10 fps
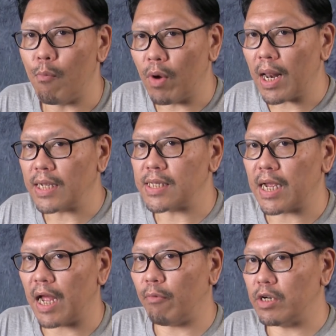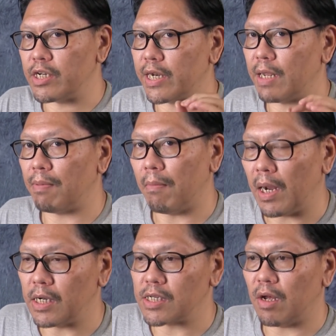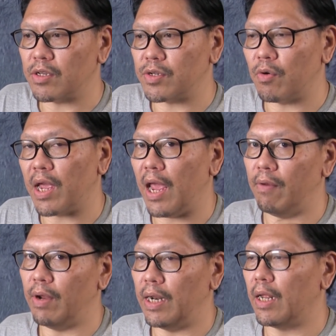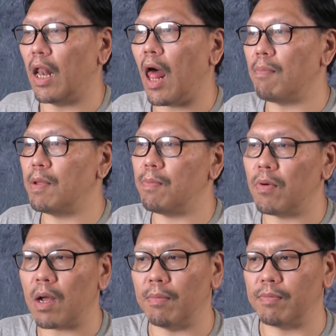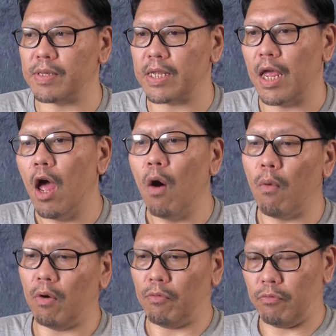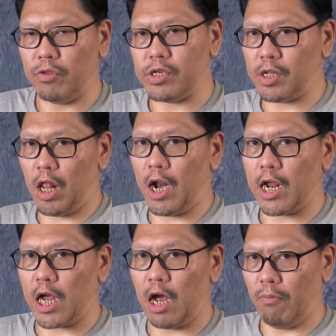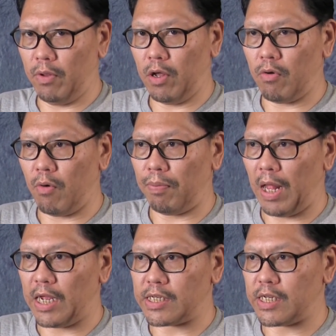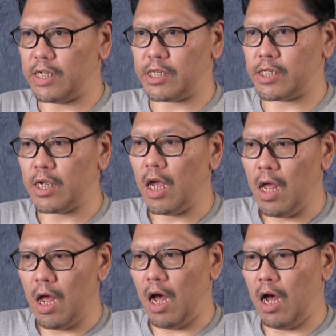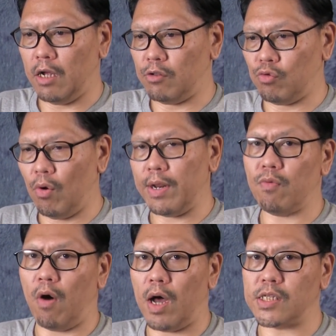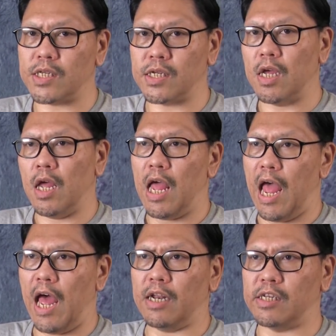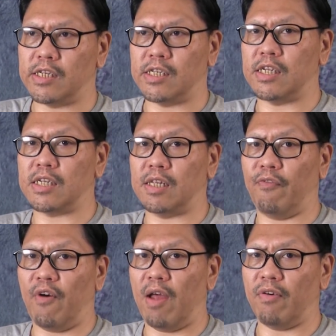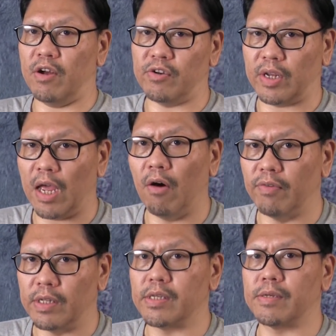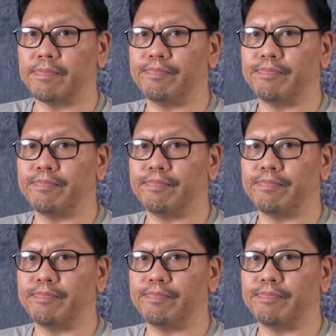And one last thing I want you to keep in mind is also K rating. A lot of people come up to say, well, this is the light I got, will it grow plants? It's 20 watts at 6,500 kelvins.